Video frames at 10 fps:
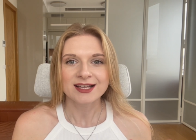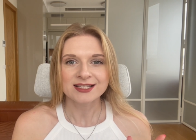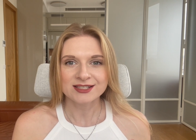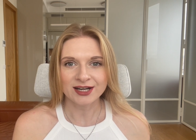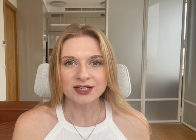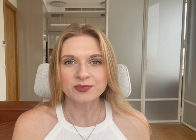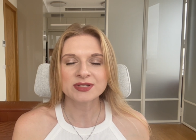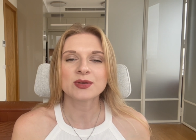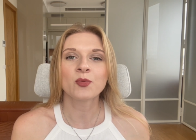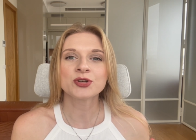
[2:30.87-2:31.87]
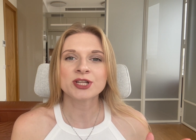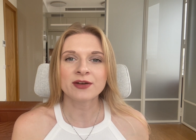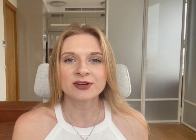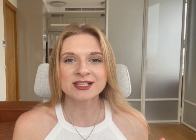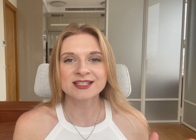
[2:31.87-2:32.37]
Start with
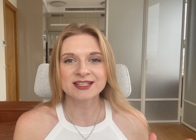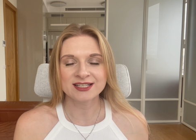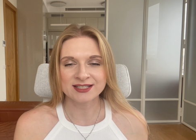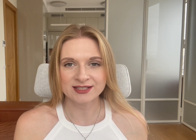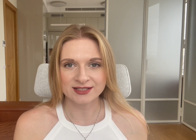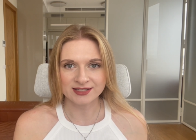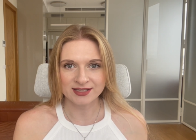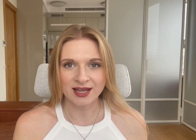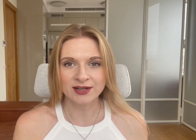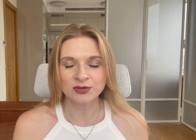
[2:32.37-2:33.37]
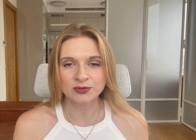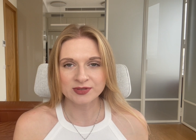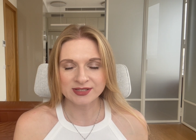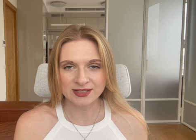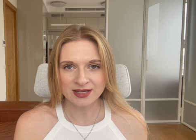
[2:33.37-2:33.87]
whatever is easiest and you'll
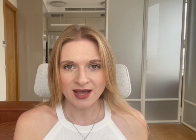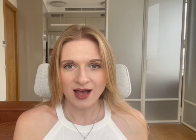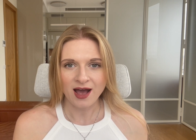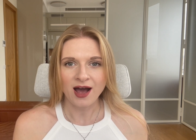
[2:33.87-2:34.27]
see